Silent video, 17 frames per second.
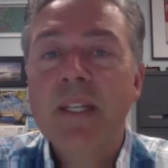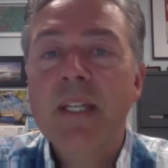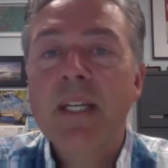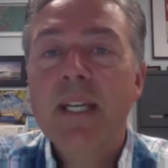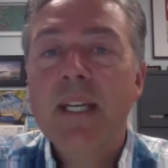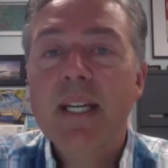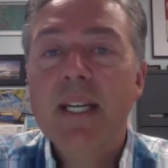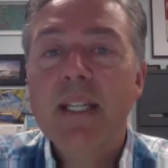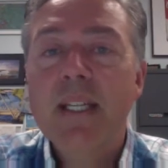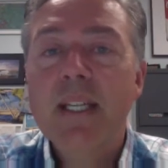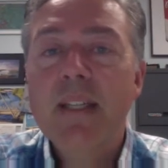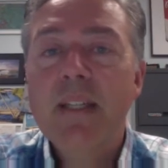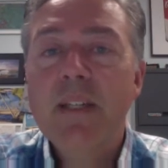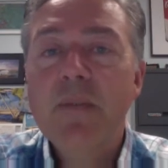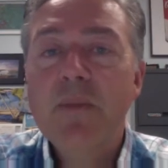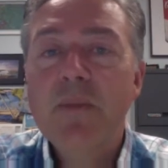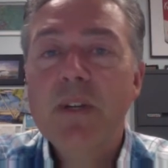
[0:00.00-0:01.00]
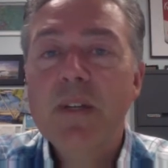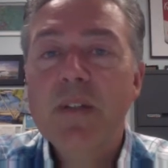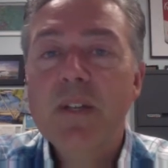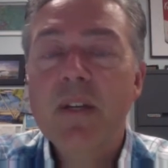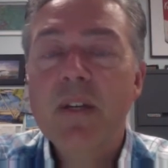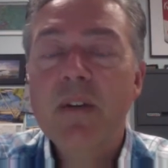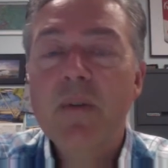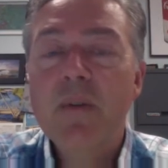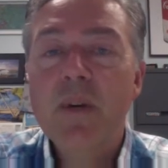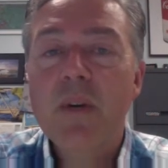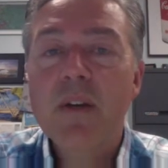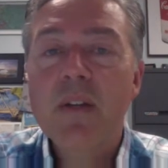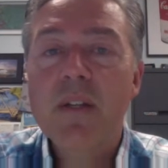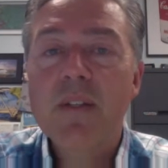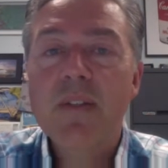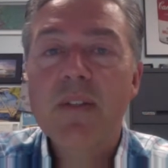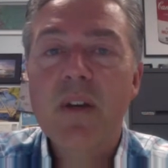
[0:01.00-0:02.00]
And then this brings in an
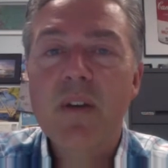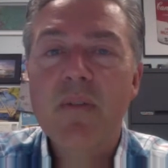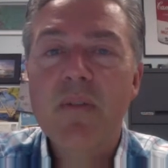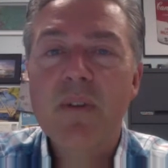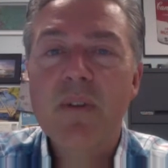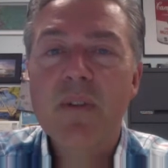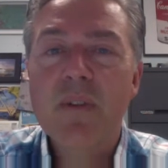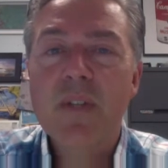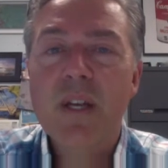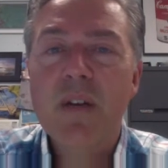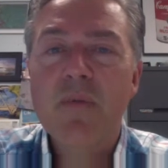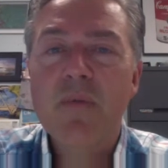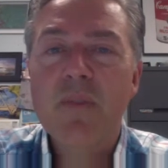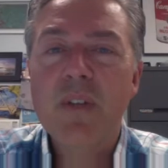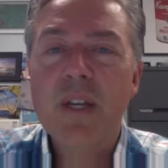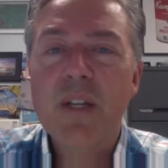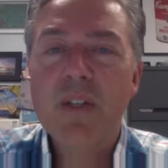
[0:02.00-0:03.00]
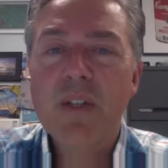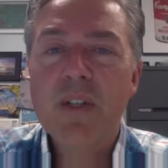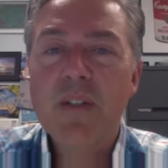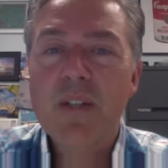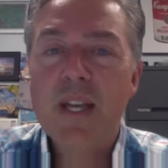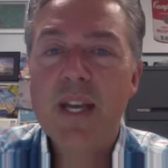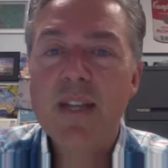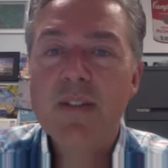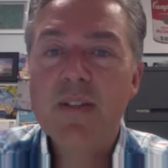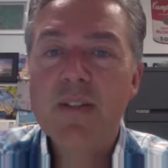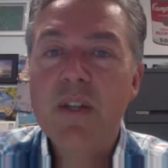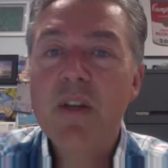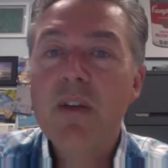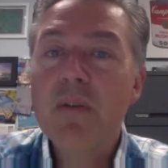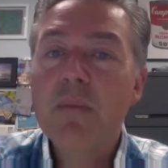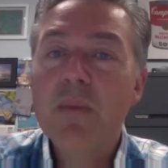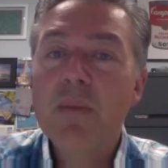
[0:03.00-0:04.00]
awareness of yourself, not just as the
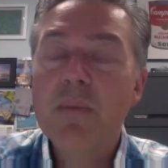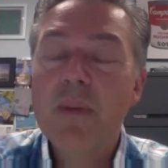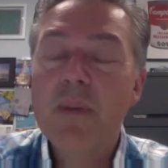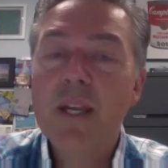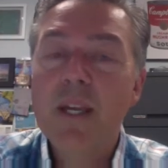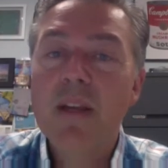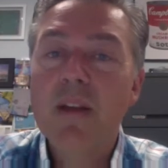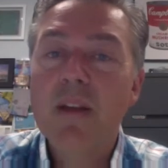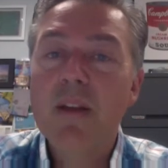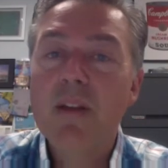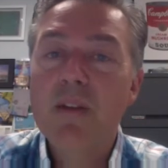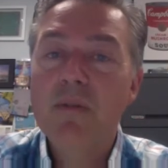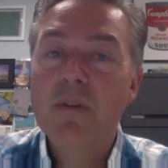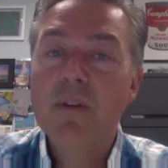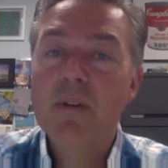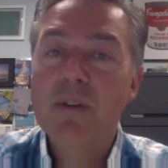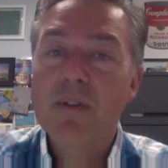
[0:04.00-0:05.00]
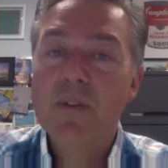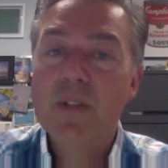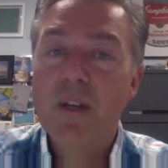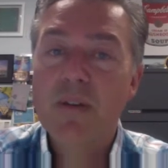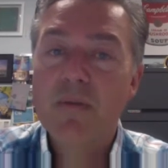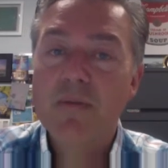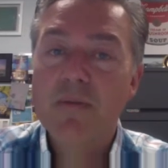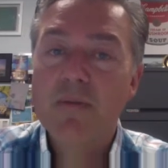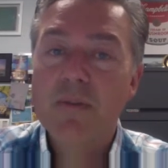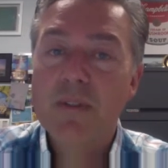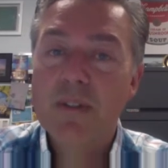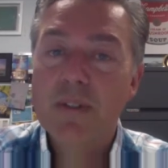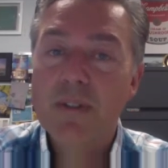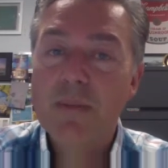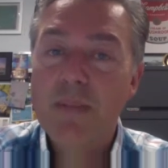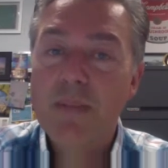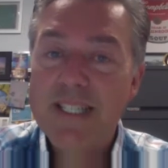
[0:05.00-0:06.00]
human being you know yourself
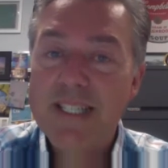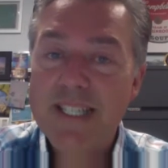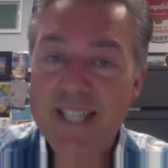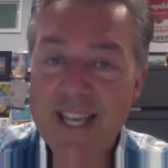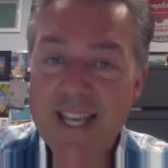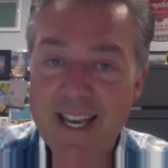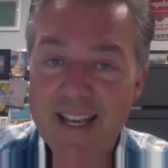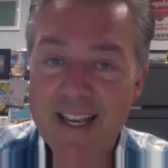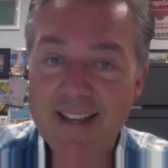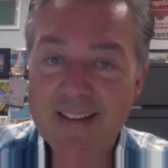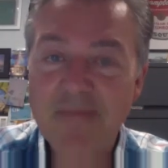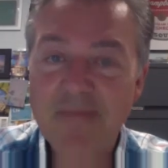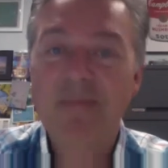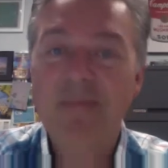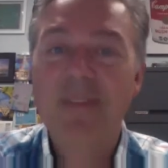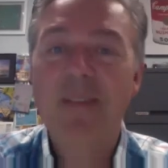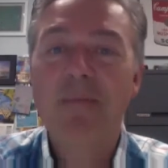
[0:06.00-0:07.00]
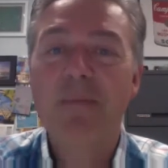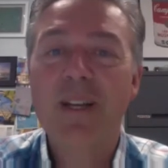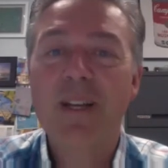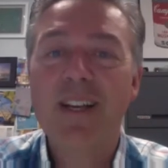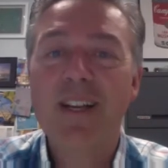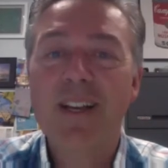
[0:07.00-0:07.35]
to be today, but a